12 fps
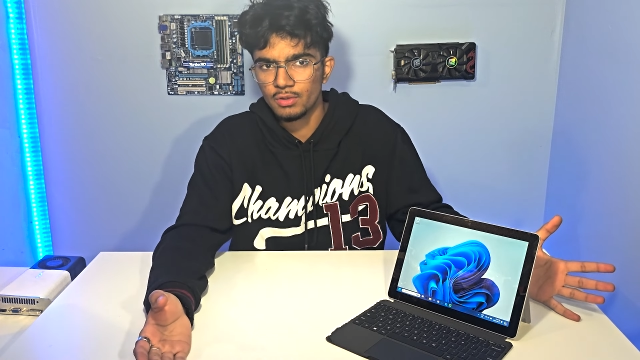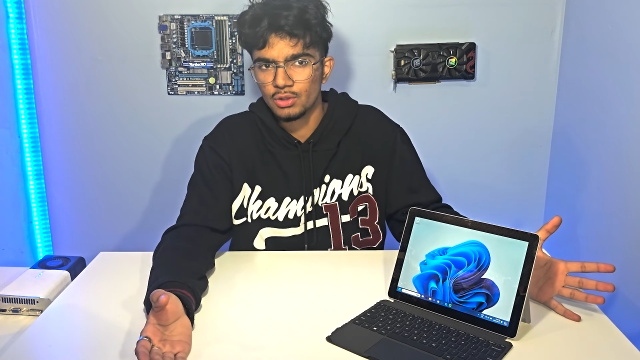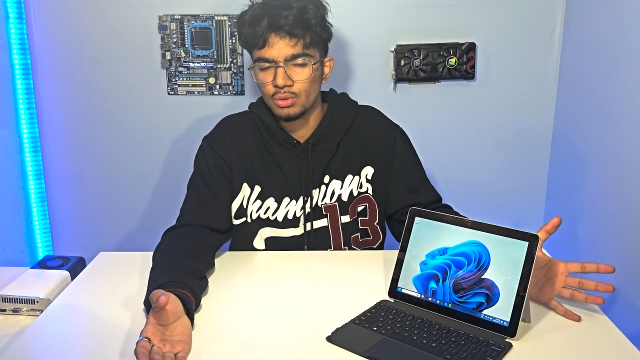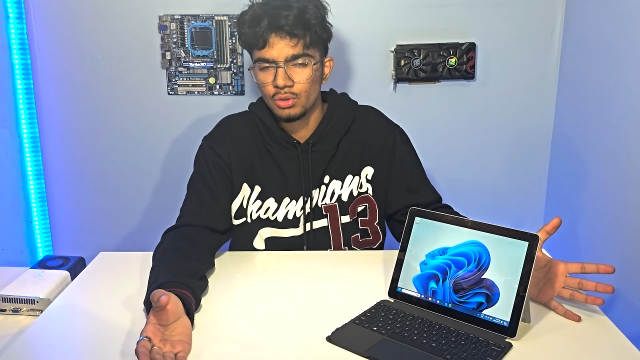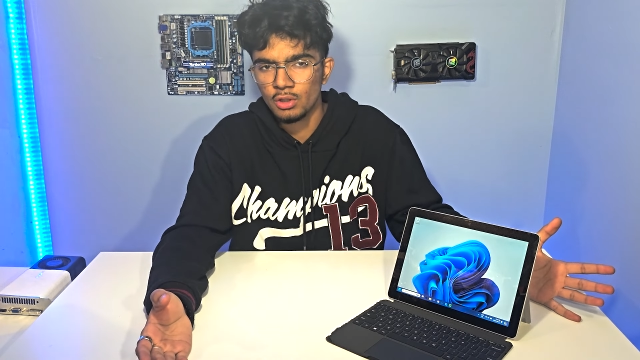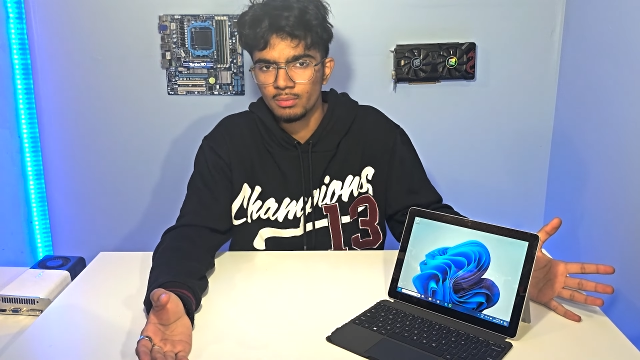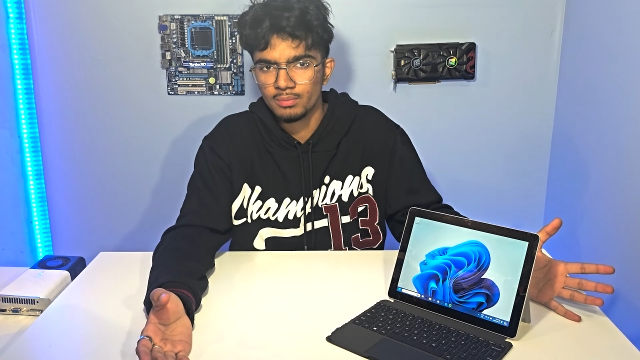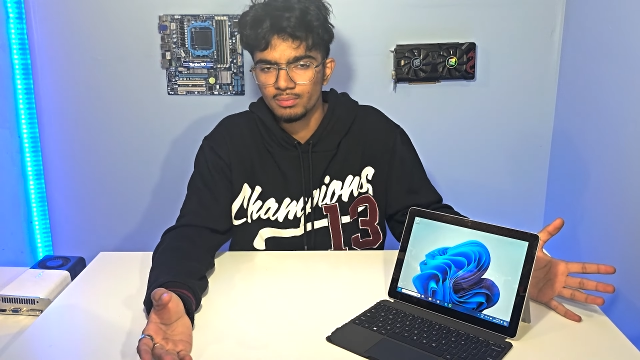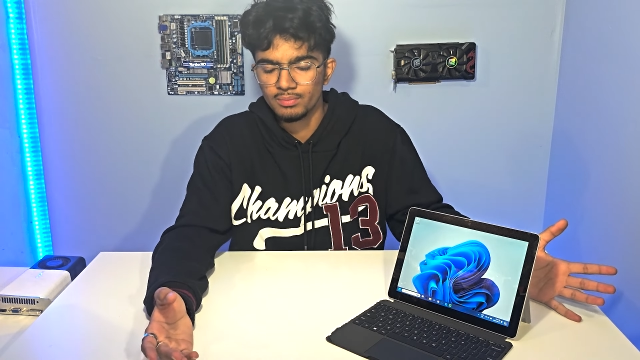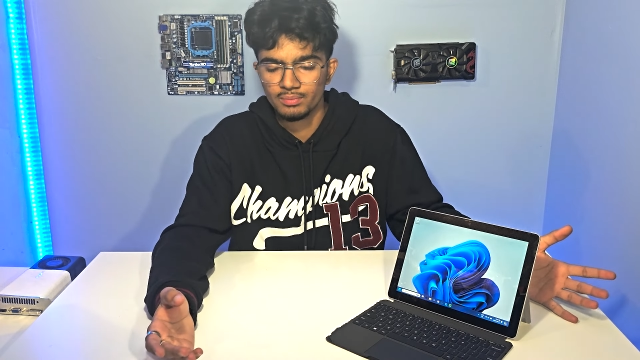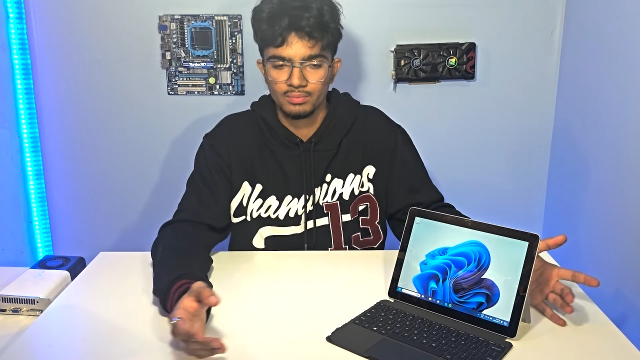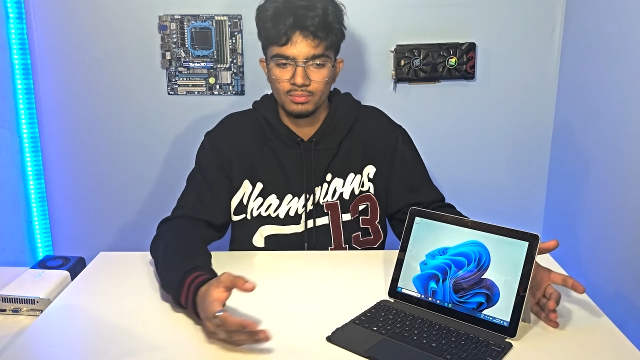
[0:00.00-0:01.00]
school,
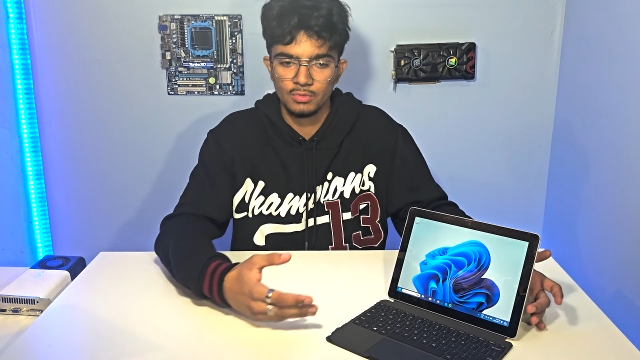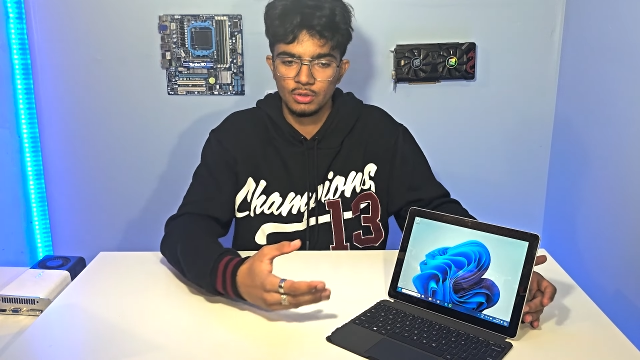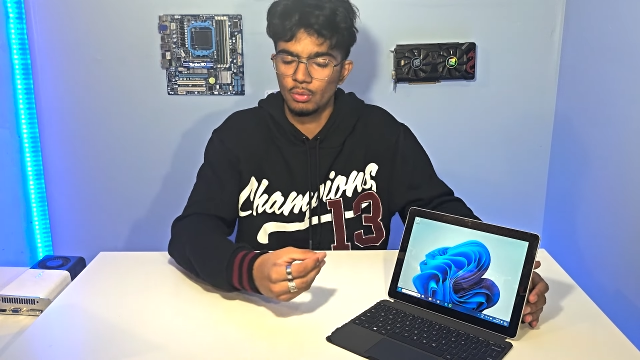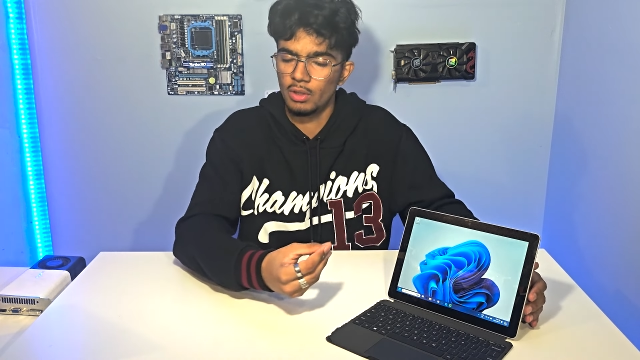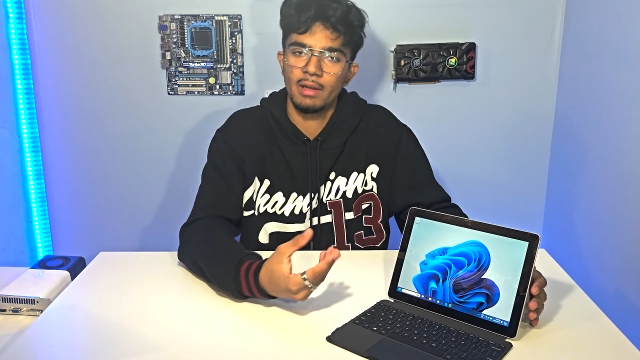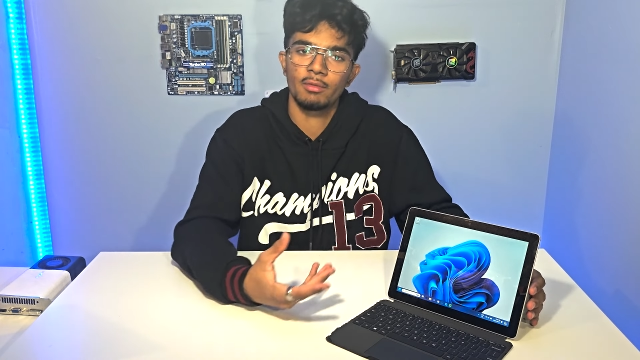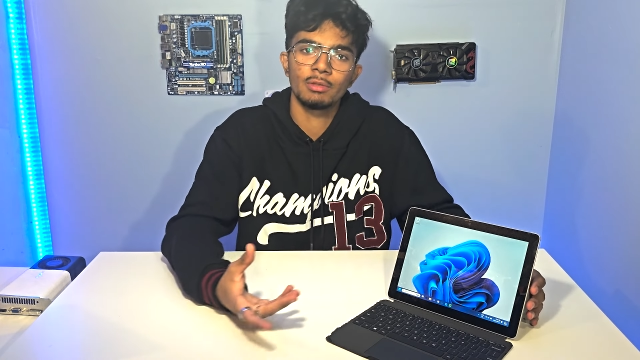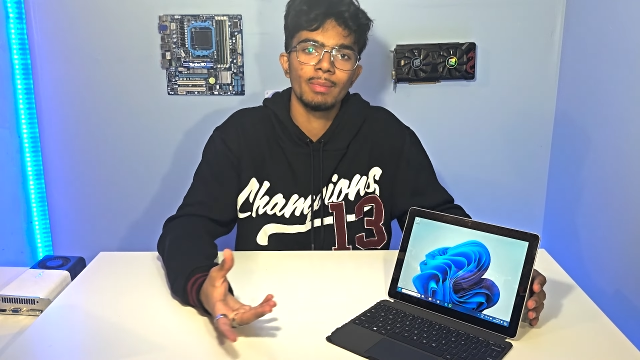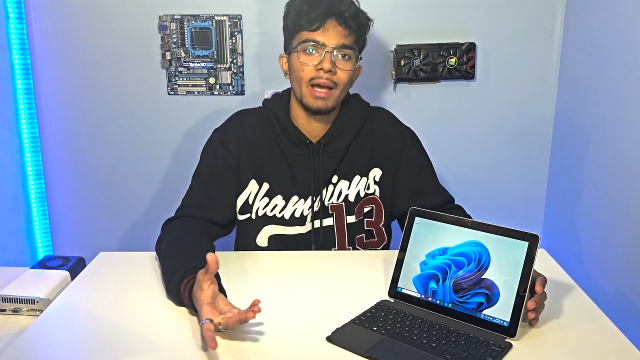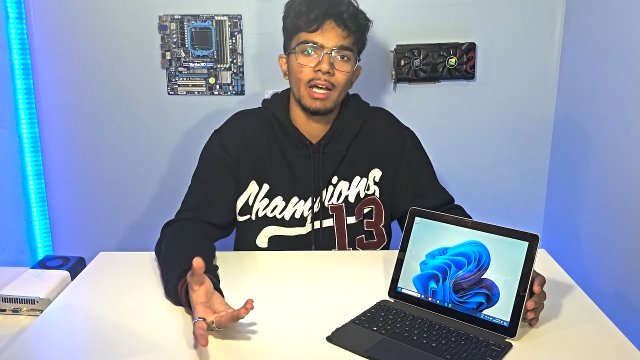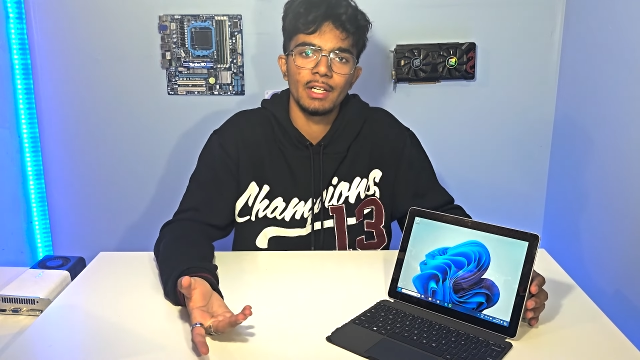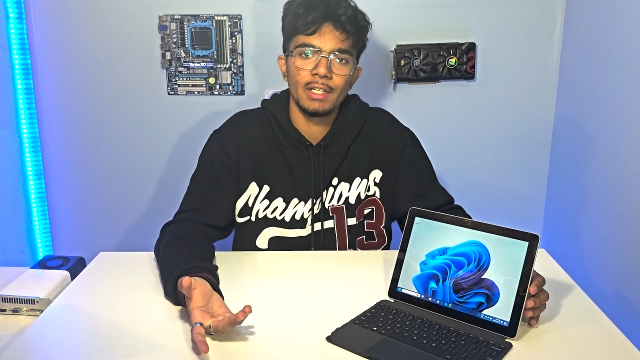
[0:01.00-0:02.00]
you want to have good
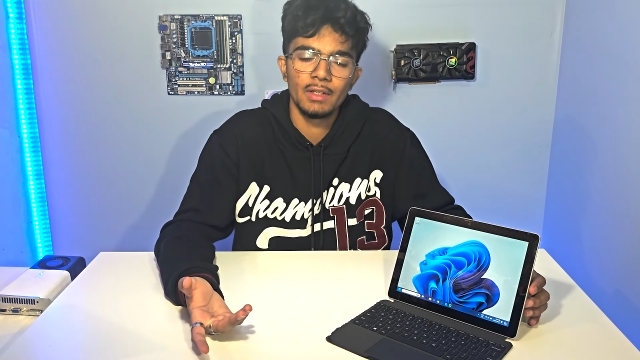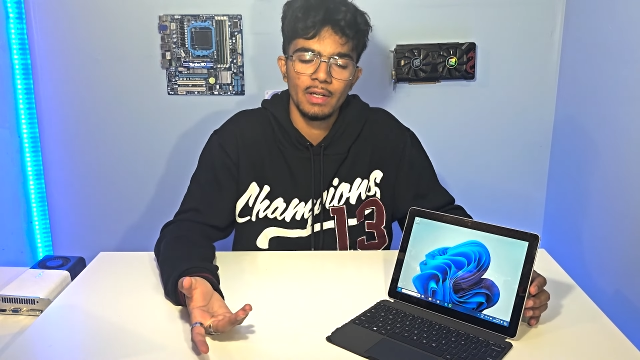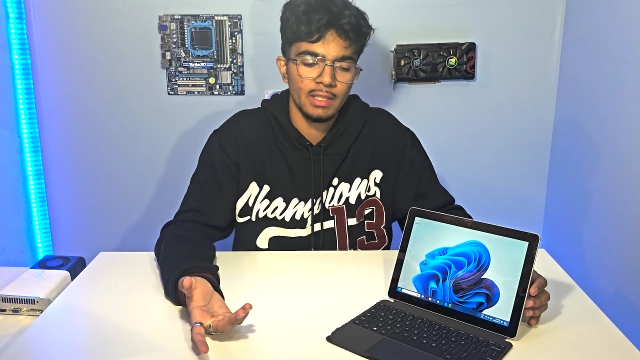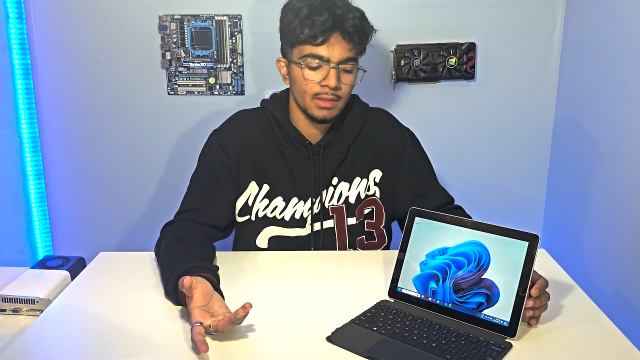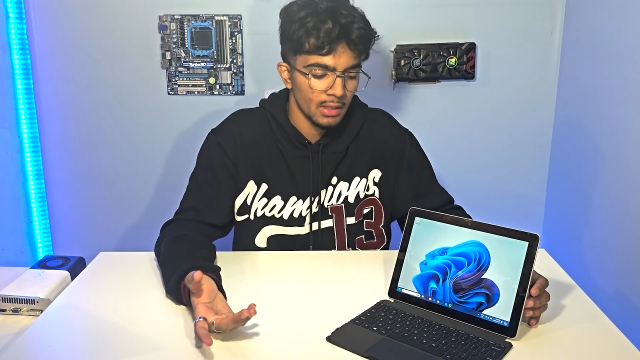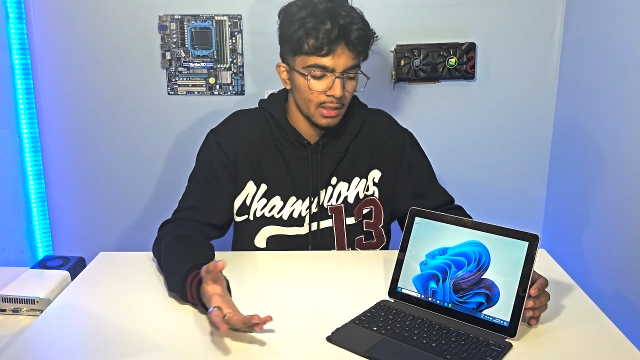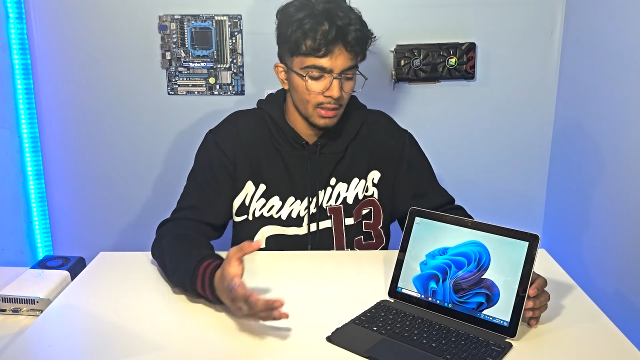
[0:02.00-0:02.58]
battery, right?